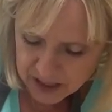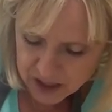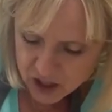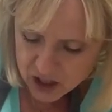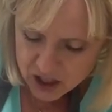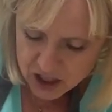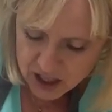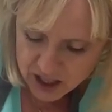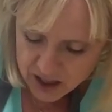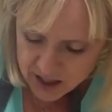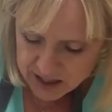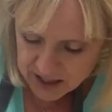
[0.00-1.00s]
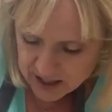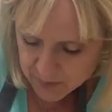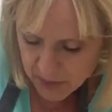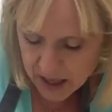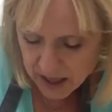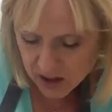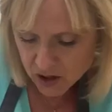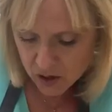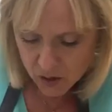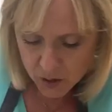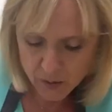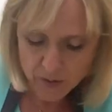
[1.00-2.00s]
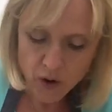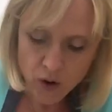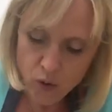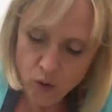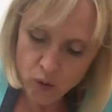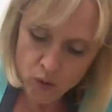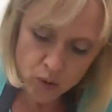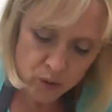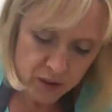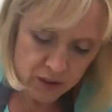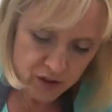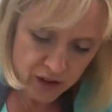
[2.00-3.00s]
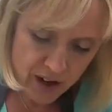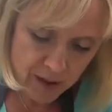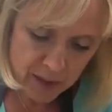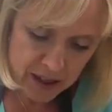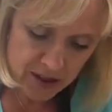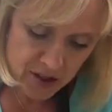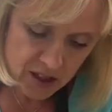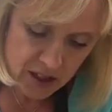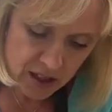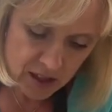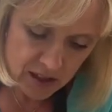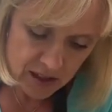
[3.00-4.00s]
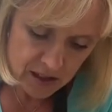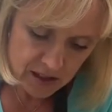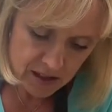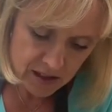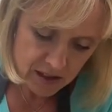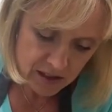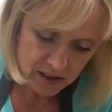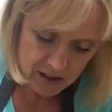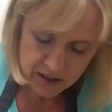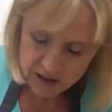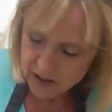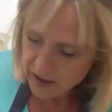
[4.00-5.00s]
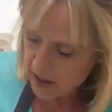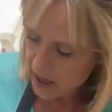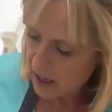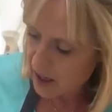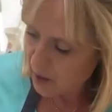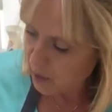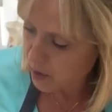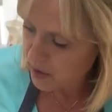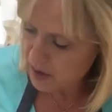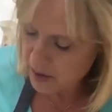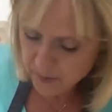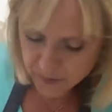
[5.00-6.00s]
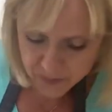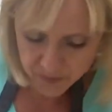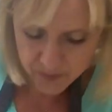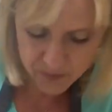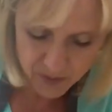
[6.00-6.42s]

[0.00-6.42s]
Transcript: And just making sure that we've got all the dry mixture at the bottom